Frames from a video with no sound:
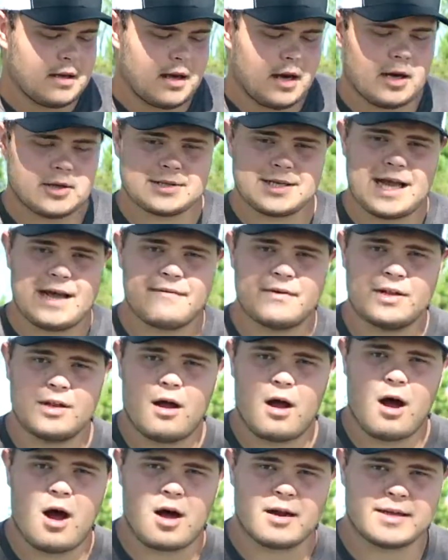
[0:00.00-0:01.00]
I also have an
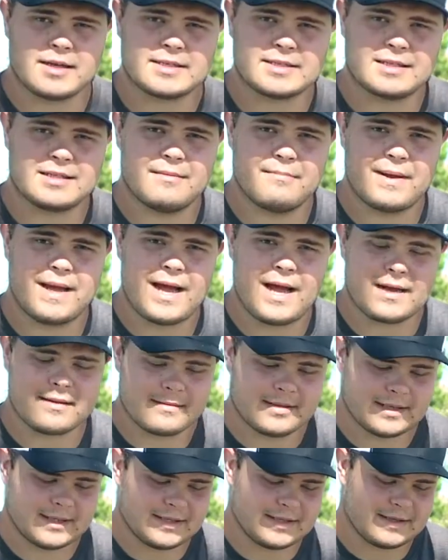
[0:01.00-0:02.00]
Anax in the
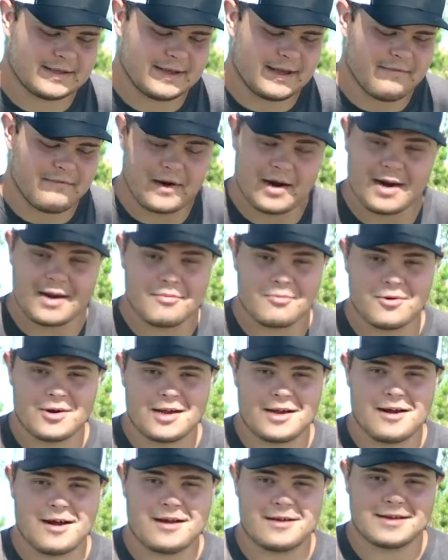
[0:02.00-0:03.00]
bag. This is a very
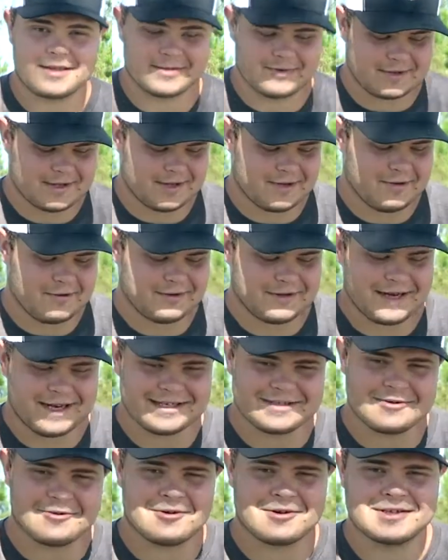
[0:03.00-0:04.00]
pretty Anax with a
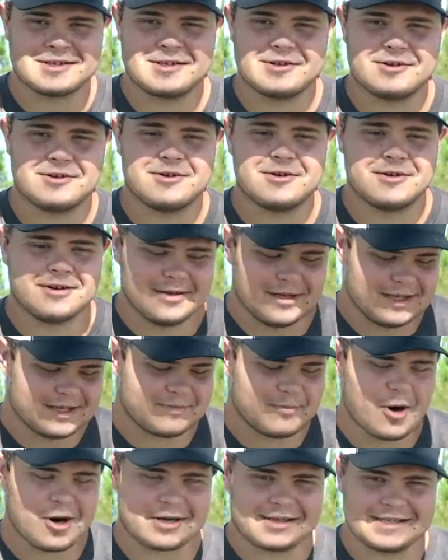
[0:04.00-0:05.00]
nice orange little
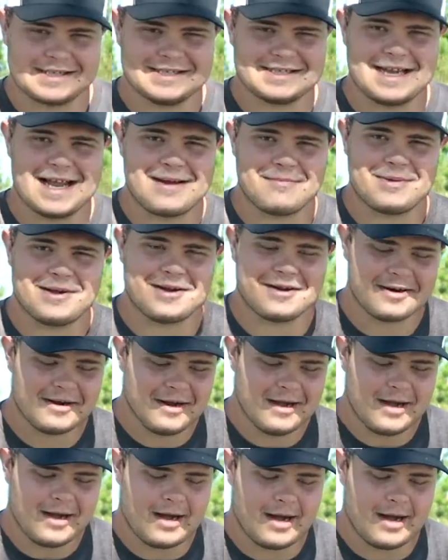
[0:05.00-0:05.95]
sparkly stamp here.